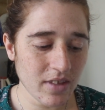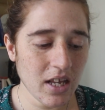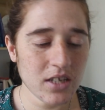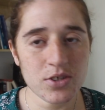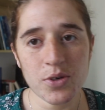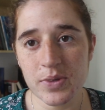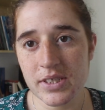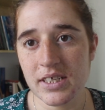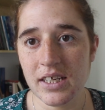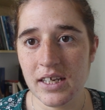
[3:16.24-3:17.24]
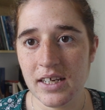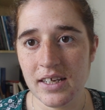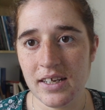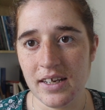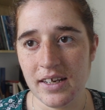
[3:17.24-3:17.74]
And so we see
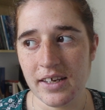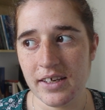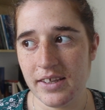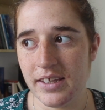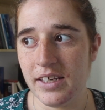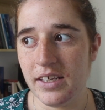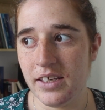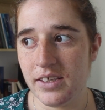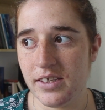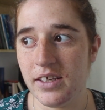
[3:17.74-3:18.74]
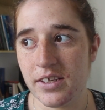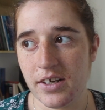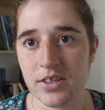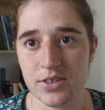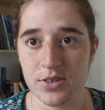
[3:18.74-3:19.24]
like the
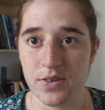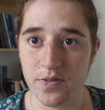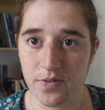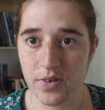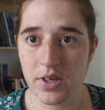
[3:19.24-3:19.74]
interactions of